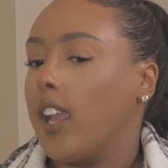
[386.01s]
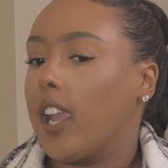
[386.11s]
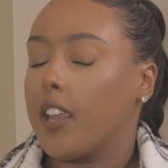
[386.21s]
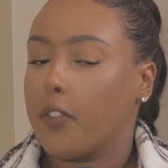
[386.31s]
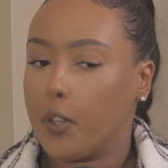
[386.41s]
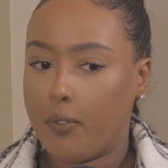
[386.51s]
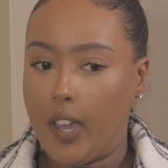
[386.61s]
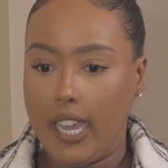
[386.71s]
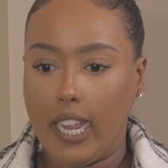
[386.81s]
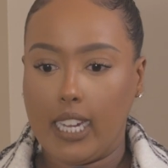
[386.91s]
If you
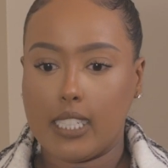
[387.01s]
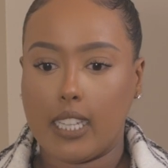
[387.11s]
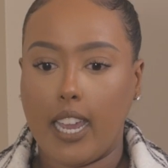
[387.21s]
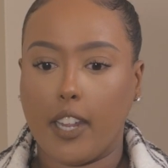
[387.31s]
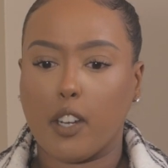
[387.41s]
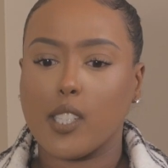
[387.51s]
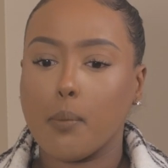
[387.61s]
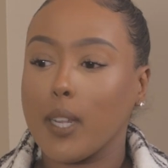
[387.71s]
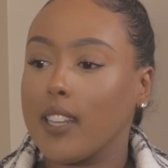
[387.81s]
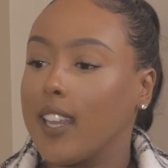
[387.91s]
find that you're
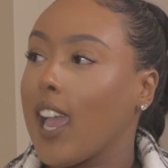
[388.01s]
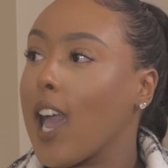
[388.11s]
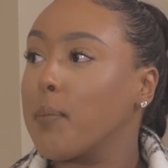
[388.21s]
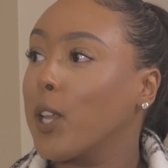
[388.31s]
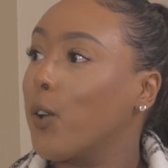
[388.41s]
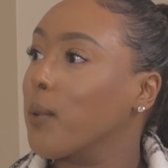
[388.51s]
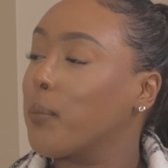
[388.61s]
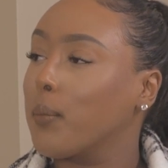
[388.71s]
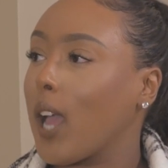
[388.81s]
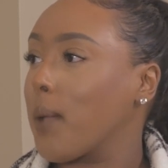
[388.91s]
typically a
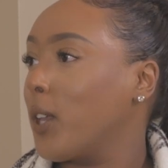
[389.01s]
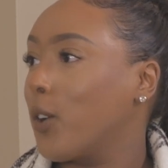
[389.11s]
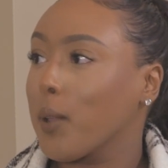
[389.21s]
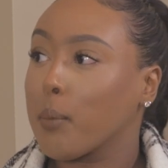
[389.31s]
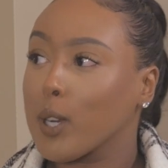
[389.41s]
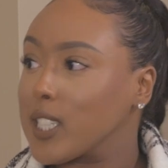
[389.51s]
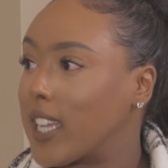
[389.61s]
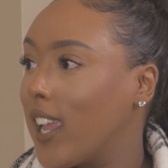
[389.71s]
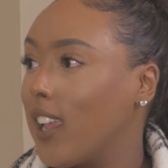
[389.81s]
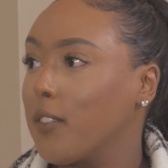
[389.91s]
happy-going
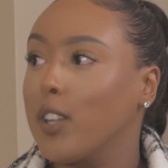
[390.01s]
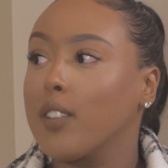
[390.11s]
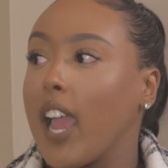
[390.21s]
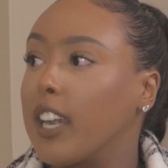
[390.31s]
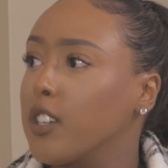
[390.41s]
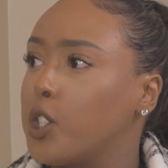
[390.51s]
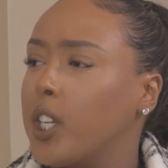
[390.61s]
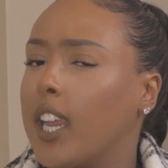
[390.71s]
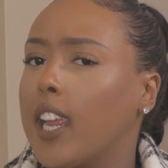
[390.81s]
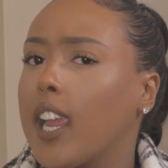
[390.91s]
person, full of
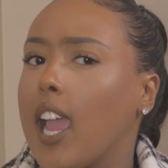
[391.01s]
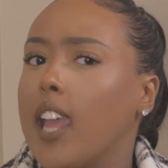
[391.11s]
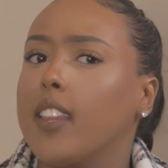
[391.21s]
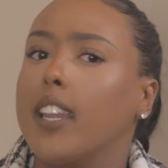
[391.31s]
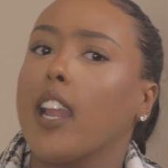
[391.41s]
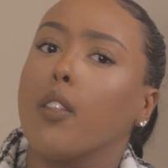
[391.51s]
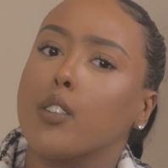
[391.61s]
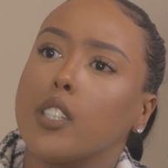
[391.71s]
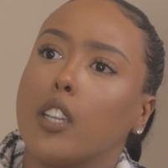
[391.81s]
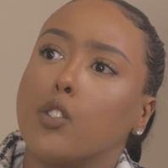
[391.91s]
energy, and then now
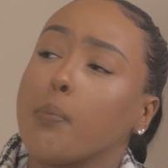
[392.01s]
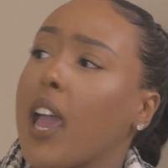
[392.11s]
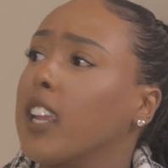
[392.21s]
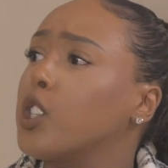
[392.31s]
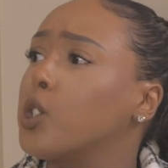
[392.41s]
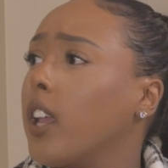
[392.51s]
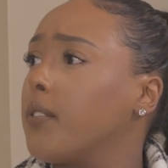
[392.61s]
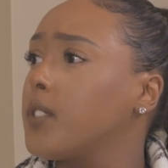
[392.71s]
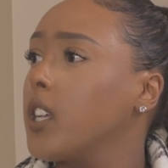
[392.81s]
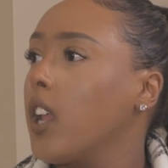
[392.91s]
there's a dramatic
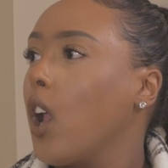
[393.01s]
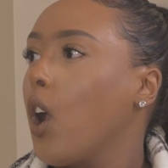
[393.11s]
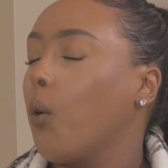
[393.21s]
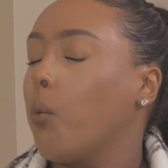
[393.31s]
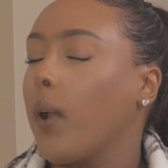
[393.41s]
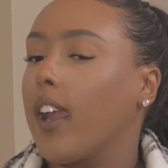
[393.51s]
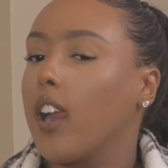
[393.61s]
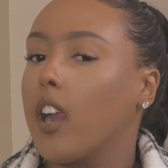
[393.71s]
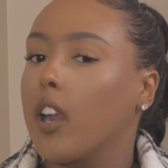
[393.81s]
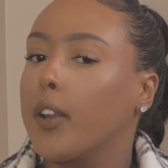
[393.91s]
shift
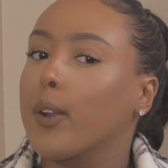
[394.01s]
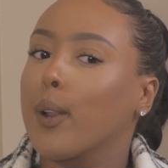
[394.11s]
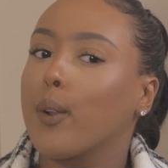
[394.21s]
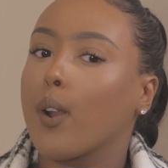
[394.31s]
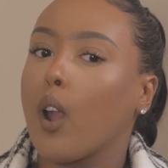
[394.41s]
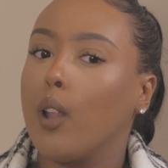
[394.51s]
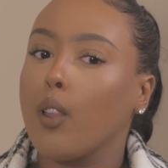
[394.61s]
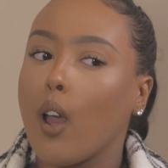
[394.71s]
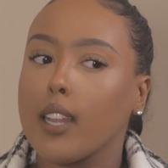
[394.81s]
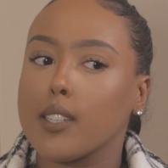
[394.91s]
where you're a
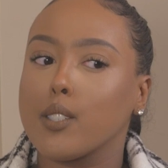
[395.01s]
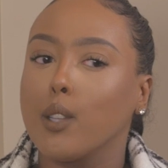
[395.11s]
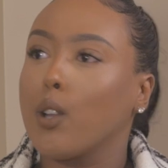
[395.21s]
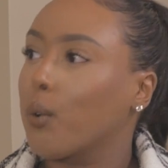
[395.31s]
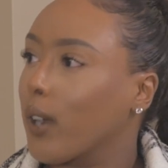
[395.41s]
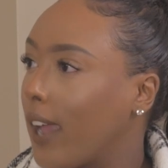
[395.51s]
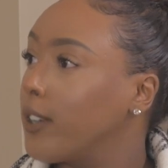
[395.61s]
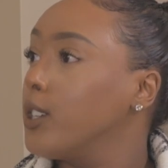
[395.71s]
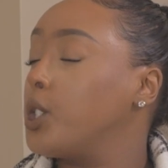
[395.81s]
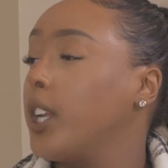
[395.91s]
lot lower
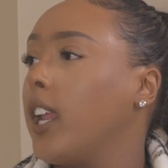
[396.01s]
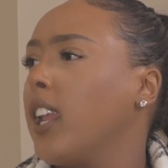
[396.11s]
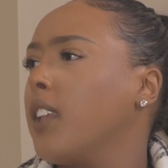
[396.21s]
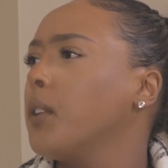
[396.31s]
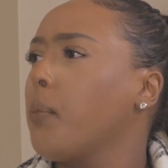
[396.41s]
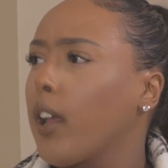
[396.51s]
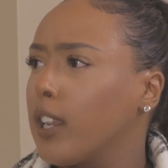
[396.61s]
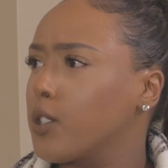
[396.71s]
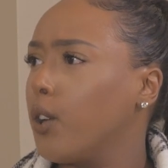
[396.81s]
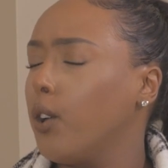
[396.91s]
energy, even
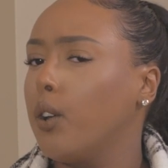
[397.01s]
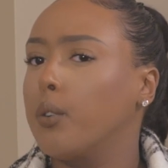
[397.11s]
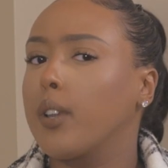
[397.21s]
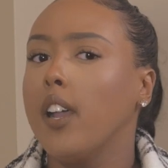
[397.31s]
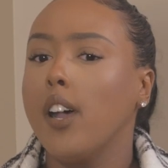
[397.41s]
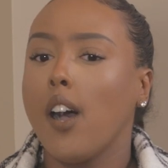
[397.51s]
body tone,